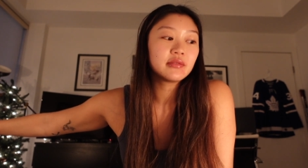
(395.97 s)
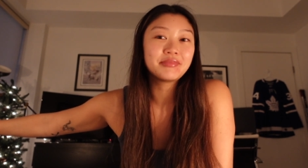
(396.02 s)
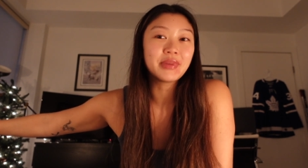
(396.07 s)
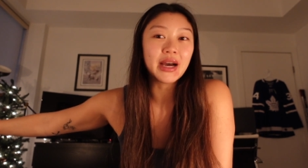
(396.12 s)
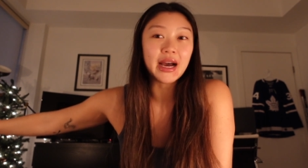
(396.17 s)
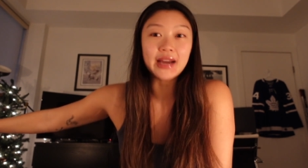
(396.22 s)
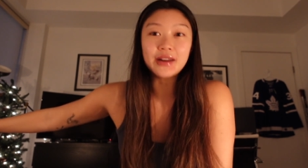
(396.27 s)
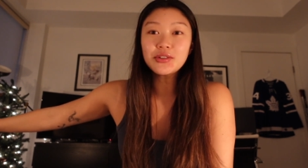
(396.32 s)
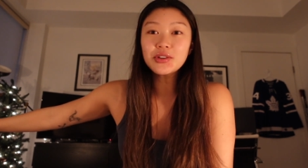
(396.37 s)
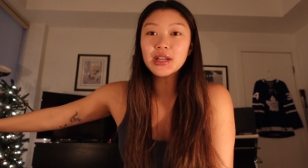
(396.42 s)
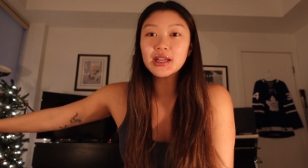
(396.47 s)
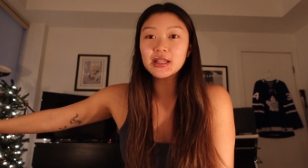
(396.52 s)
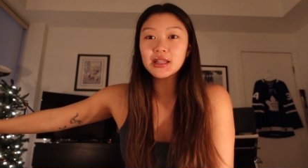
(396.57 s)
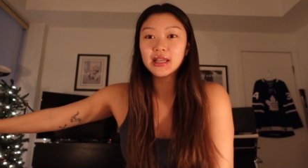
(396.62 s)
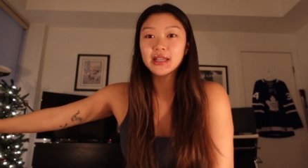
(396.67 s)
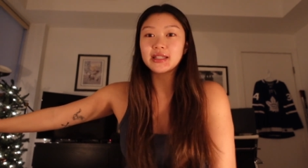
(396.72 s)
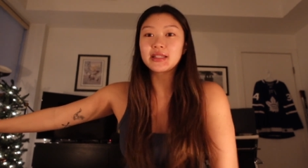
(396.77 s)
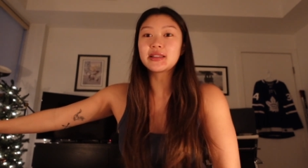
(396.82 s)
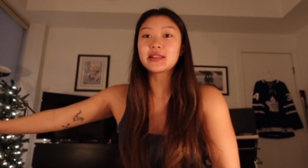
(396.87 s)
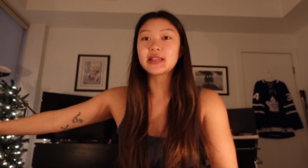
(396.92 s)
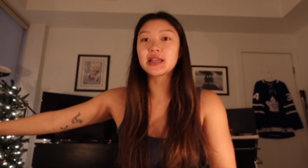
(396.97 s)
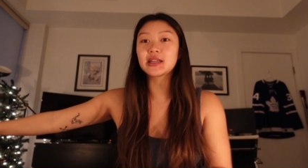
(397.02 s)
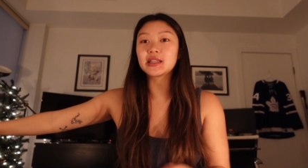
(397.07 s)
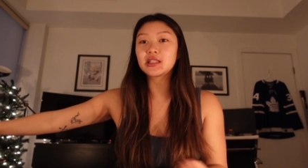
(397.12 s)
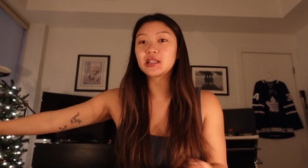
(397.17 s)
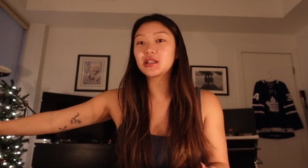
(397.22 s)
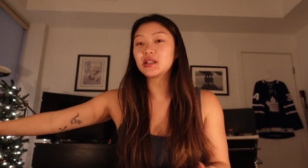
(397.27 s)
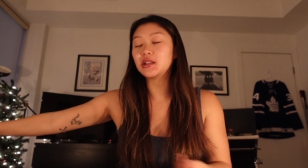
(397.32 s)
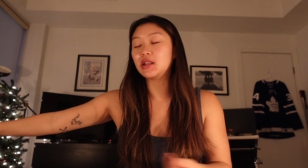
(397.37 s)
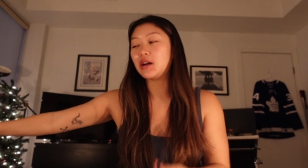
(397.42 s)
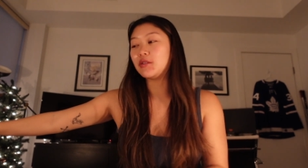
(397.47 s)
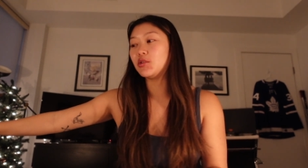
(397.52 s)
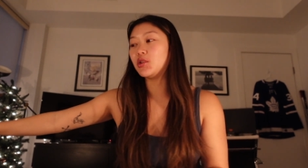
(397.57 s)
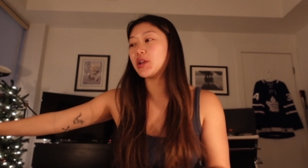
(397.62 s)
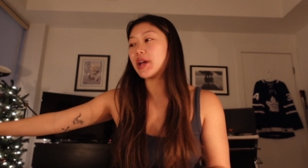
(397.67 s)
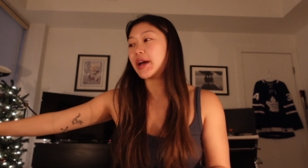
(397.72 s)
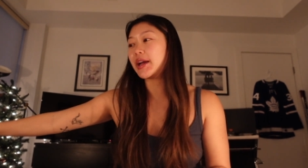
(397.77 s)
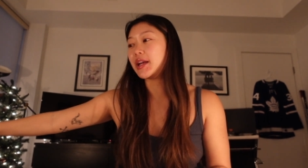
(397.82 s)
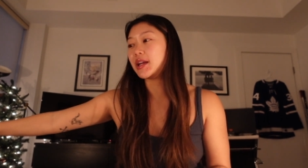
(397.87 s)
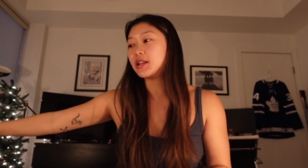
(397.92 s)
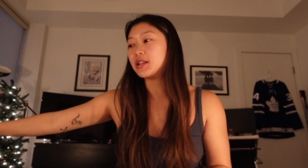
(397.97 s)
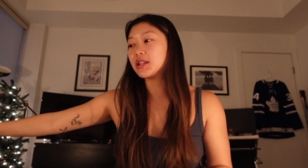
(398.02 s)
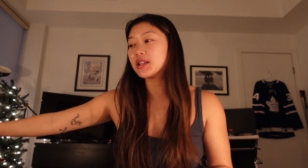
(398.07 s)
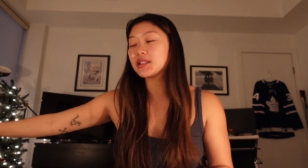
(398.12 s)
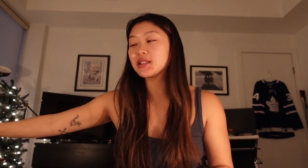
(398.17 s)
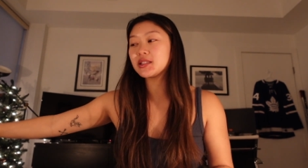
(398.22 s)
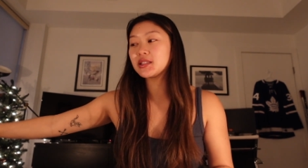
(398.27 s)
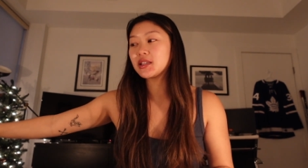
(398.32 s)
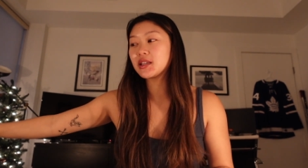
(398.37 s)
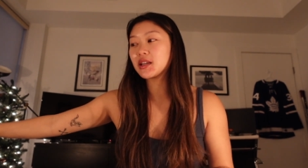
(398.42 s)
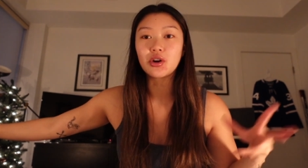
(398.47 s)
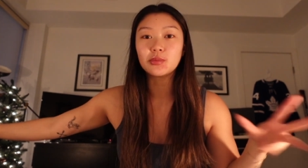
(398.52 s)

but I don't get like sick to the level that Aiden gets sick.